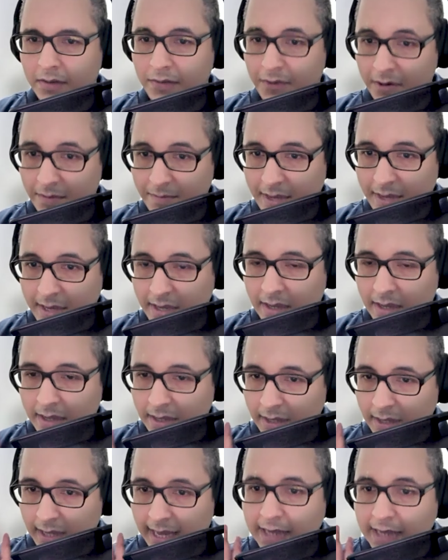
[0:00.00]
for me
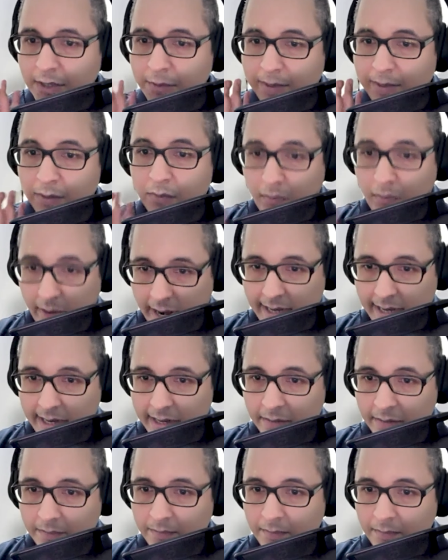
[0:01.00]
has been
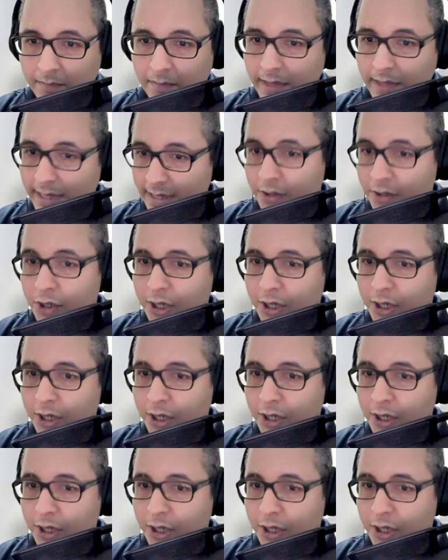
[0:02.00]
writing in